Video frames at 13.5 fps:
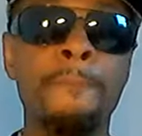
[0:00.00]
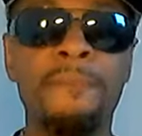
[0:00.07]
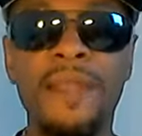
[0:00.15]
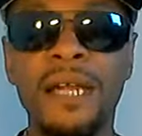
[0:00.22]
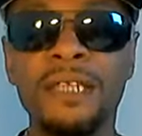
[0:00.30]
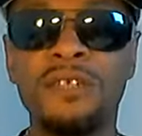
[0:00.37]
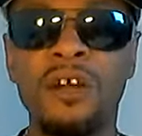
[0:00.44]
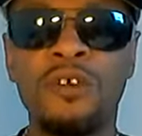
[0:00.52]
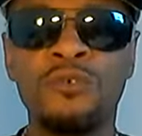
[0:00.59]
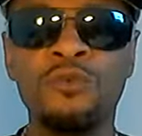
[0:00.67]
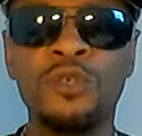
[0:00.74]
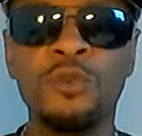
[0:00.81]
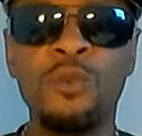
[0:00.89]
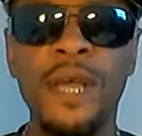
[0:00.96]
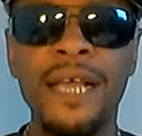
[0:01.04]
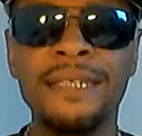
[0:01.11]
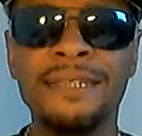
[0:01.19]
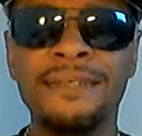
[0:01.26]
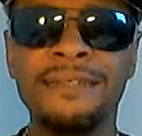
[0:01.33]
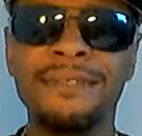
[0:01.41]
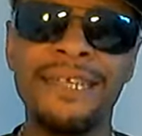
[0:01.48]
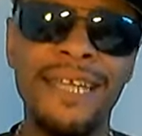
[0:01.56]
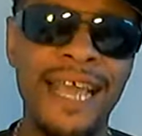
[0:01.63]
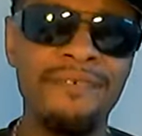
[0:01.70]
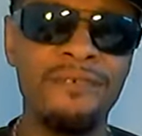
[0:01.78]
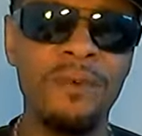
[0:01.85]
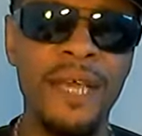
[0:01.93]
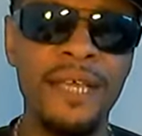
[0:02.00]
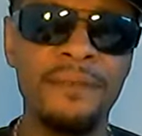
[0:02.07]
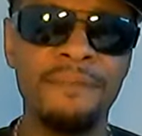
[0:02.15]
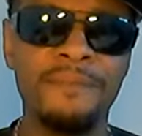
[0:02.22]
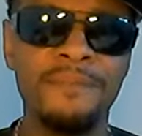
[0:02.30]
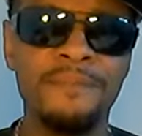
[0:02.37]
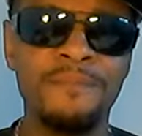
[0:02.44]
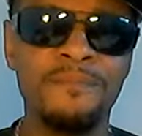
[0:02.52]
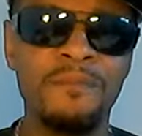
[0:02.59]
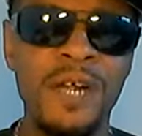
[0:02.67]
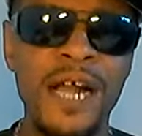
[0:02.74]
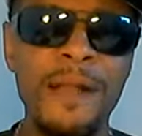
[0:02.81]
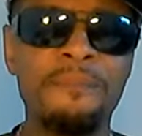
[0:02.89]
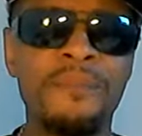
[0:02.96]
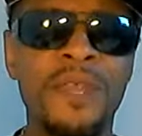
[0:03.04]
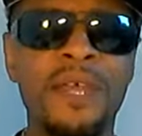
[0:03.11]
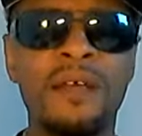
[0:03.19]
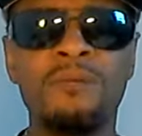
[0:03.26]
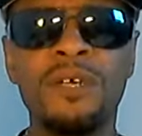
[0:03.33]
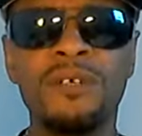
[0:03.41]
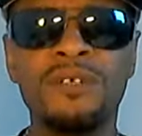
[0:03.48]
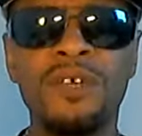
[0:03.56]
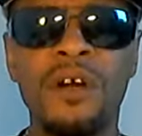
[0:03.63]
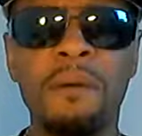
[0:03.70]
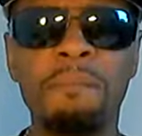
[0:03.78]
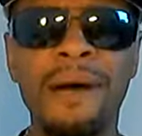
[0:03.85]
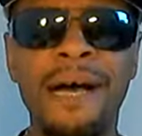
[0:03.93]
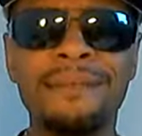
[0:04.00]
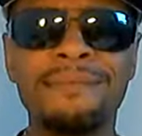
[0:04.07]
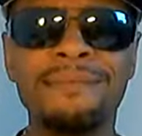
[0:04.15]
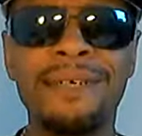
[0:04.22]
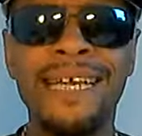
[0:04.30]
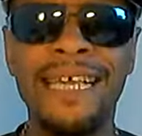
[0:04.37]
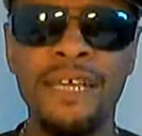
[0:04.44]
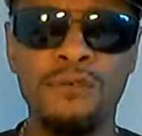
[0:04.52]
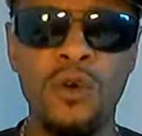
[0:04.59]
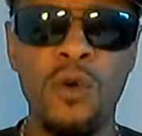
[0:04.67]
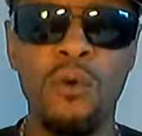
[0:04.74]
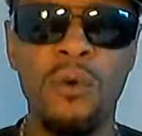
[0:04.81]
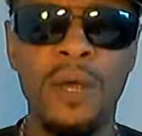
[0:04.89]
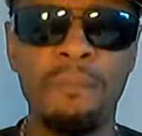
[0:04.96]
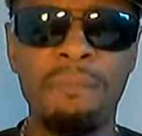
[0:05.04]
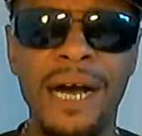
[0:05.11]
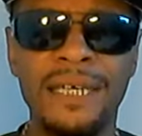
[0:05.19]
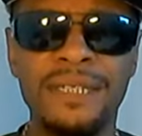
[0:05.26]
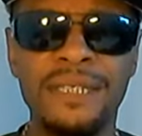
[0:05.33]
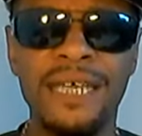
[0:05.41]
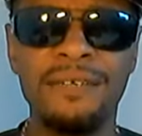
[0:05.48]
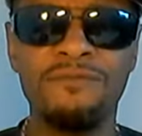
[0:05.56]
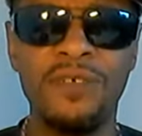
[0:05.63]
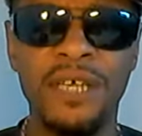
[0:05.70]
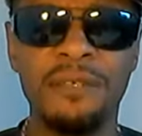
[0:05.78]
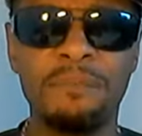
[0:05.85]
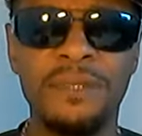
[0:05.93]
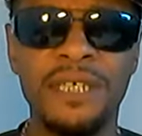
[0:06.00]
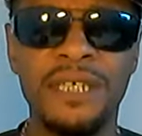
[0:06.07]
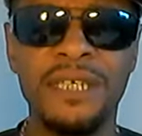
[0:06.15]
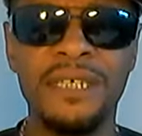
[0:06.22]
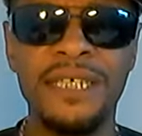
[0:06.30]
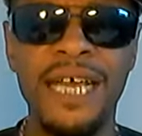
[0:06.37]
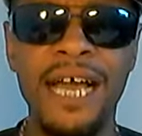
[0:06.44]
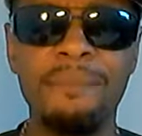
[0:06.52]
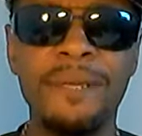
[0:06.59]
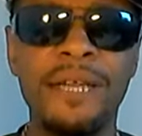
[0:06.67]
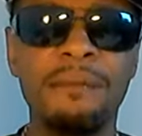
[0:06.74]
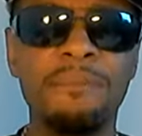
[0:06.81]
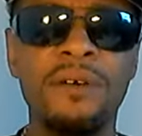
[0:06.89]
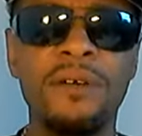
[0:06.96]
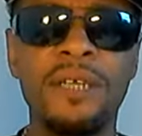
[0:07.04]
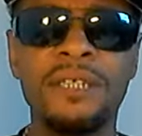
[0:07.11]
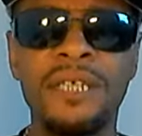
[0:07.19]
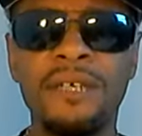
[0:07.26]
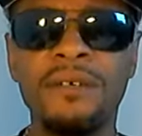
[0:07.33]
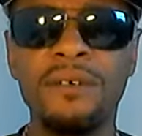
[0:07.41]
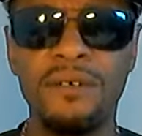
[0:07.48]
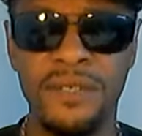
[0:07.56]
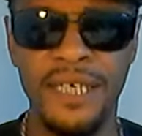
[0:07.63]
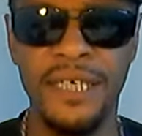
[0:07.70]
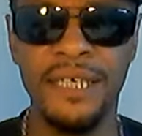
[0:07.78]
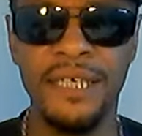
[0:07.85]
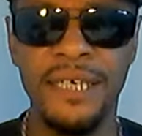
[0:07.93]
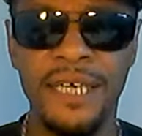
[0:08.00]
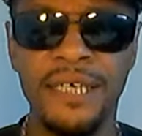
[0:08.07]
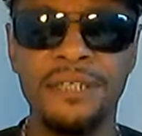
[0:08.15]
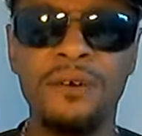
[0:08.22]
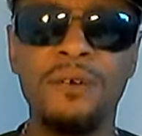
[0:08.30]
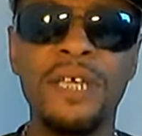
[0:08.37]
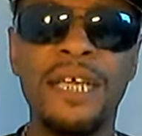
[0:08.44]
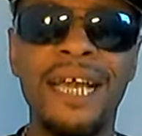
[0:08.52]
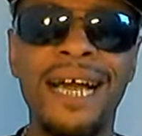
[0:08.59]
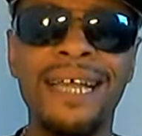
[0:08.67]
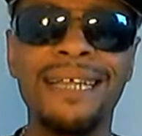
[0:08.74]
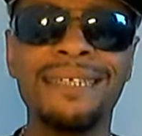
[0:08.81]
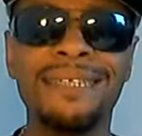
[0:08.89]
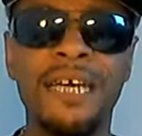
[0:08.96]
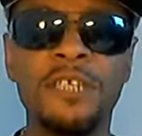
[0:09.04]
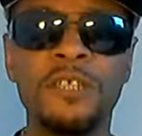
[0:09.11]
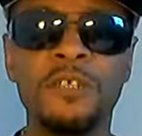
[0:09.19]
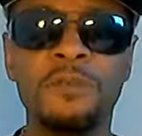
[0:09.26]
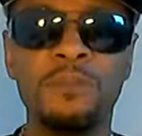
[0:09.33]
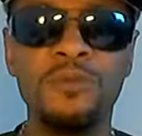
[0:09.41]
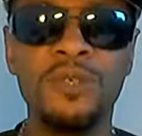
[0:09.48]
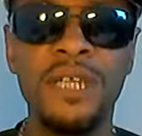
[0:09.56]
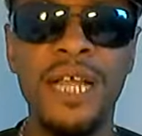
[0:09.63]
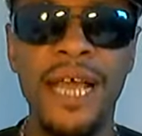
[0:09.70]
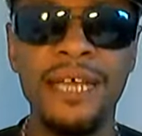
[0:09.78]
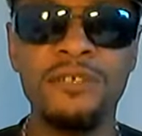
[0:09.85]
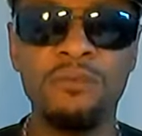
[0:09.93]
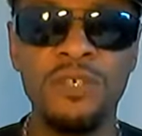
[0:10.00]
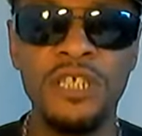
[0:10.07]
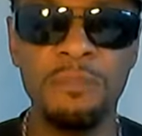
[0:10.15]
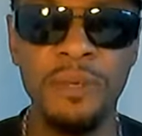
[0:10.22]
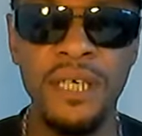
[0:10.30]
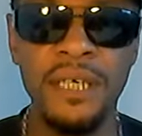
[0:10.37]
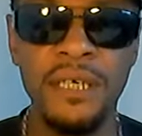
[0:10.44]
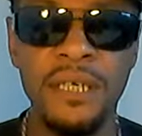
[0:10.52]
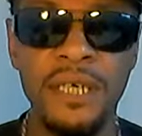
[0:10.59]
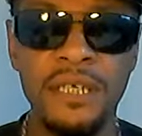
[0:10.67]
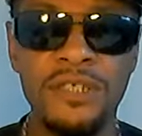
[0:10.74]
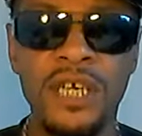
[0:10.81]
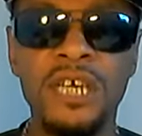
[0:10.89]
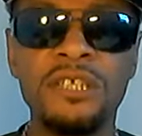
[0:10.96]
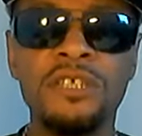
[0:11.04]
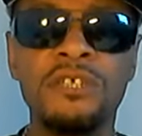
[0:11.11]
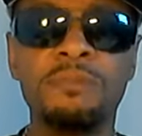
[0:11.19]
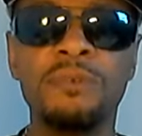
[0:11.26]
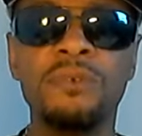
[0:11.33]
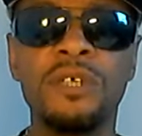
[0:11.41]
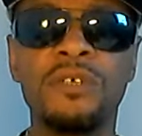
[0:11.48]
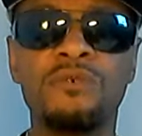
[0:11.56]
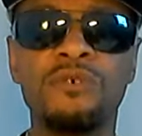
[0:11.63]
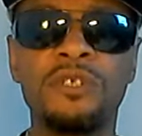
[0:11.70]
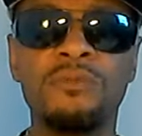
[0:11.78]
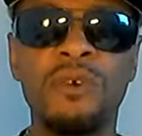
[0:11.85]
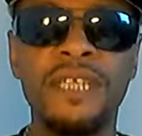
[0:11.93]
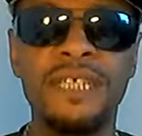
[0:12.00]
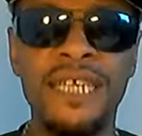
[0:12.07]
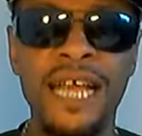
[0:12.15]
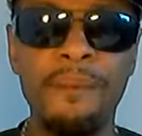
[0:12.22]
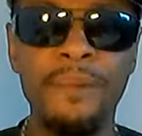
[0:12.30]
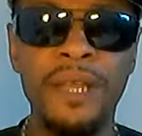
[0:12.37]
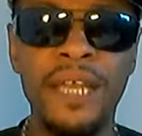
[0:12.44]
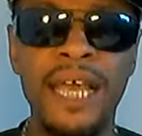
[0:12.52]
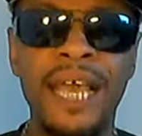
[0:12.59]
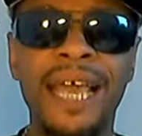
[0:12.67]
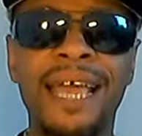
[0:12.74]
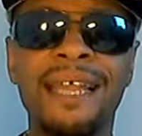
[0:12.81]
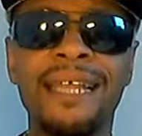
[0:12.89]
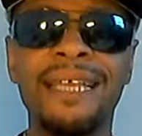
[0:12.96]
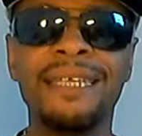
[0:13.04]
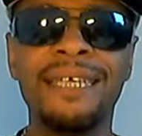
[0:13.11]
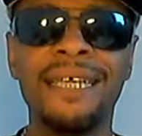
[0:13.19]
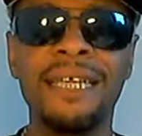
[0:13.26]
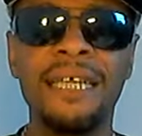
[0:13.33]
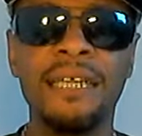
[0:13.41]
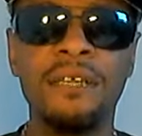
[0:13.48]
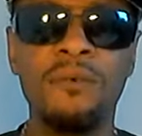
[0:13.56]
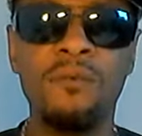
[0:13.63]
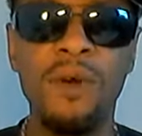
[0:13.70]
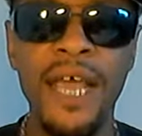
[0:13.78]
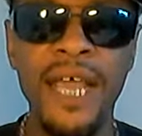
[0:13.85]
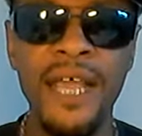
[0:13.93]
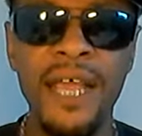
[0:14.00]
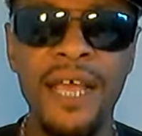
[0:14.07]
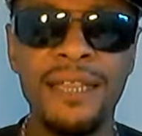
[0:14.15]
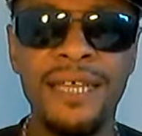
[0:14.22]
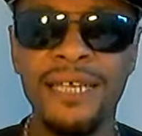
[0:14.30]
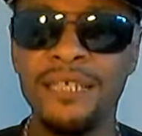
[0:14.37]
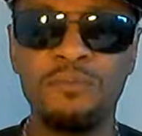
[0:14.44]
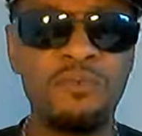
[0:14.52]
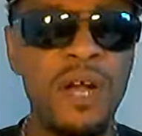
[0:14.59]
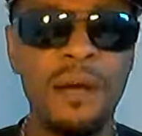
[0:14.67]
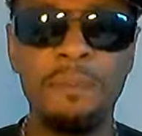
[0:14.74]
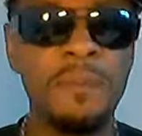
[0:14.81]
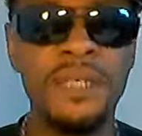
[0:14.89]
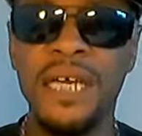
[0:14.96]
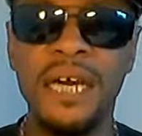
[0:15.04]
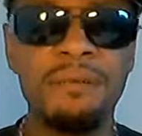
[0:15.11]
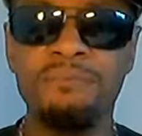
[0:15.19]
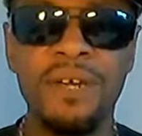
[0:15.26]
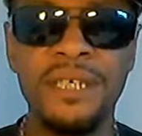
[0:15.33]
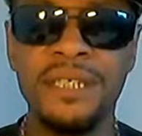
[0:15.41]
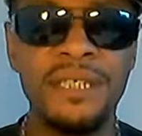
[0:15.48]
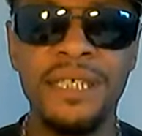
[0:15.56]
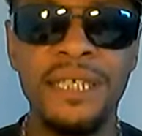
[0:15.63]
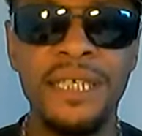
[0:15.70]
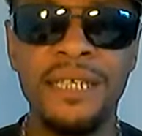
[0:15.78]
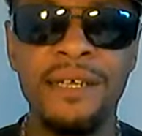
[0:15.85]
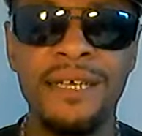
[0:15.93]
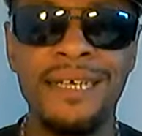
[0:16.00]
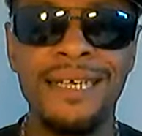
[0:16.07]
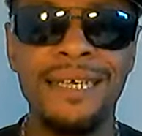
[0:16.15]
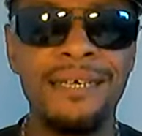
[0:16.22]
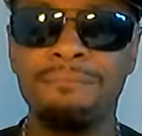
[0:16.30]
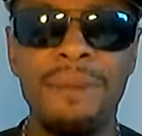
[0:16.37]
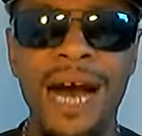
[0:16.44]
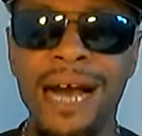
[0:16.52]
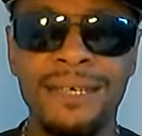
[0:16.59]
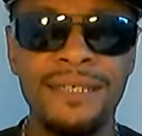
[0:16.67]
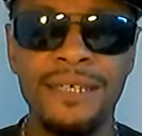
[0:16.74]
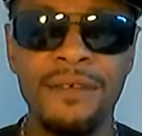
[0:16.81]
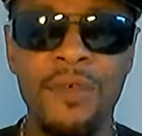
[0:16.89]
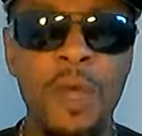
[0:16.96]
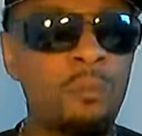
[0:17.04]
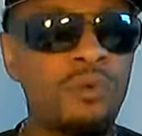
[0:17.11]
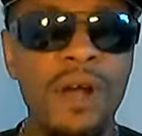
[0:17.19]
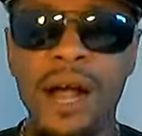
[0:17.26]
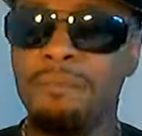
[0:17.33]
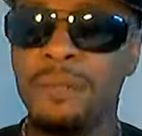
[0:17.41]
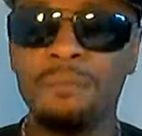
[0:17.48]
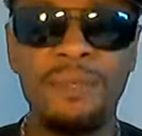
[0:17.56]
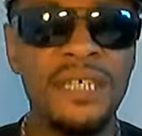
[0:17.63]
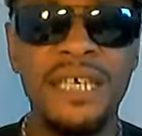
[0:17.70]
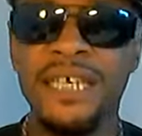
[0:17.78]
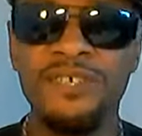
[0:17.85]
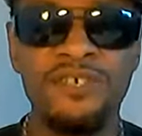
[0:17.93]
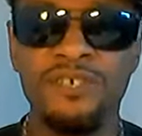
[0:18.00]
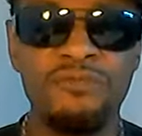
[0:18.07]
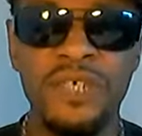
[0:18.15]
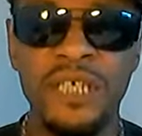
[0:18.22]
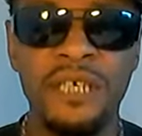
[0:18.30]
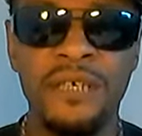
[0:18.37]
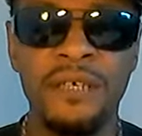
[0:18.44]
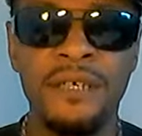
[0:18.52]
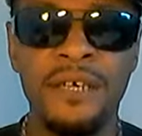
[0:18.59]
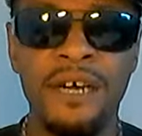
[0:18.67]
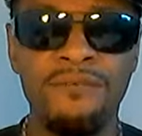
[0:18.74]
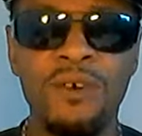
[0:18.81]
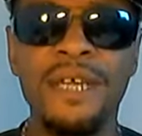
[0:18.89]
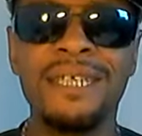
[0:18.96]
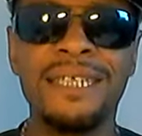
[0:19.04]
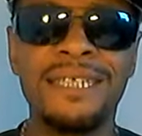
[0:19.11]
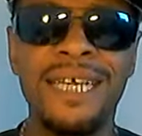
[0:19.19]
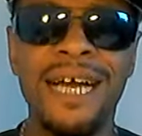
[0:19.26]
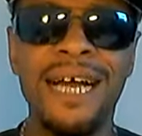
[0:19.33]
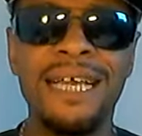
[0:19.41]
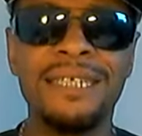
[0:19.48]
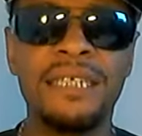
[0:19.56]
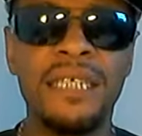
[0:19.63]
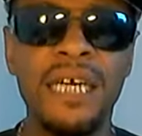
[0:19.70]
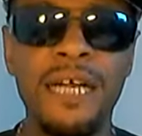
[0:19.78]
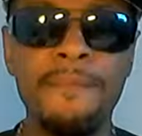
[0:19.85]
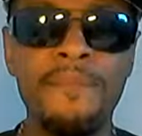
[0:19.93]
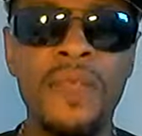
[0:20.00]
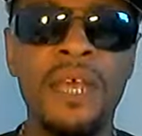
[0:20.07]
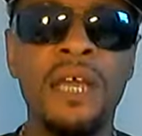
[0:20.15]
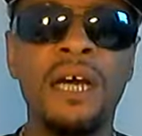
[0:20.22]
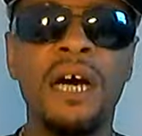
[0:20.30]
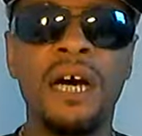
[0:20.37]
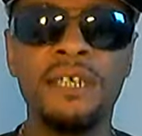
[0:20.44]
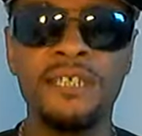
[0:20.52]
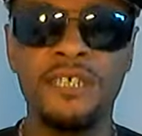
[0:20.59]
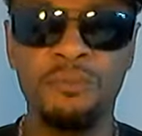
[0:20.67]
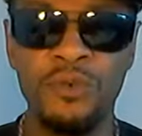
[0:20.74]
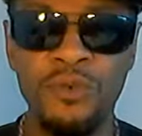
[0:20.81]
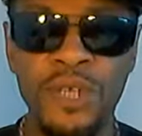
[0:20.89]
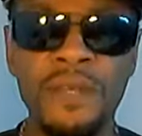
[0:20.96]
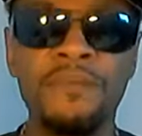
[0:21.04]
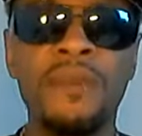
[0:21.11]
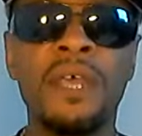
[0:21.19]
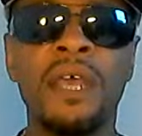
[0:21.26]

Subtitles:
Now let's talk cruiserweight and heavyweight, right? We're going to talk about a hero in boxing at the particular time, and that'll be Oleksandr, the only guy that's undisputed as we speak. He's undisputed cruiserweight champion, and he did it in a way that is probably unprecedented in boxing, probably history. Of what this guy has done, undisputed.